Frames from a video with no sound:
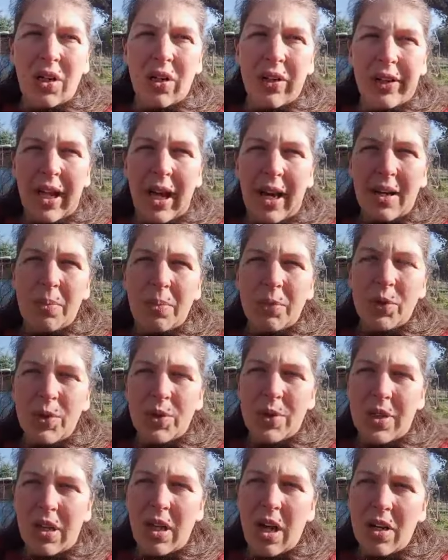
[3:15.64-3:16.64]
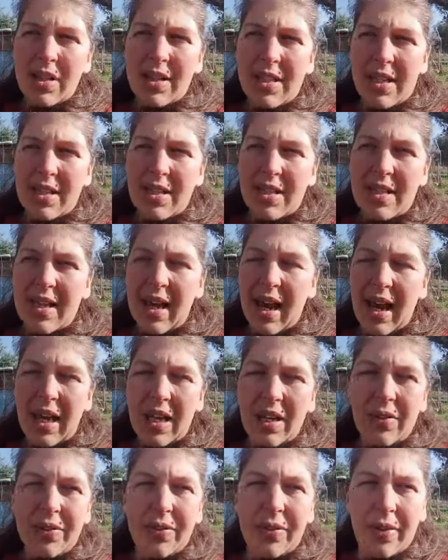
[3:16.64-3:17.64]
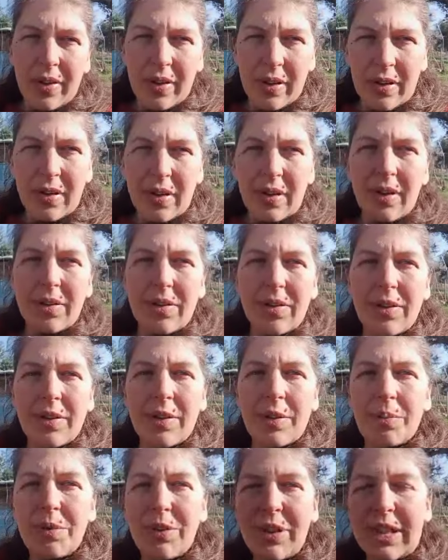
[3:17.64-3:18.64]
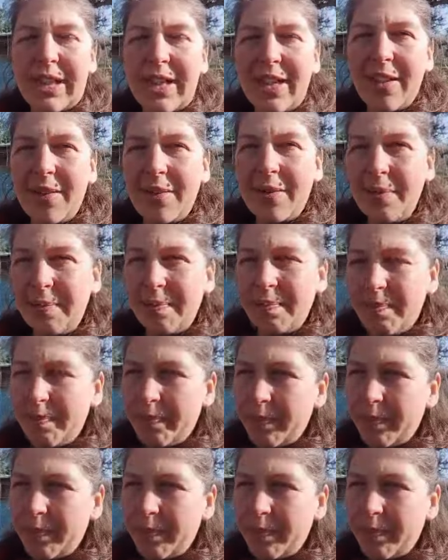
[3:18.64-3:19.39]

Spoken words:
All the animals locked in safe. I thought, brilliant.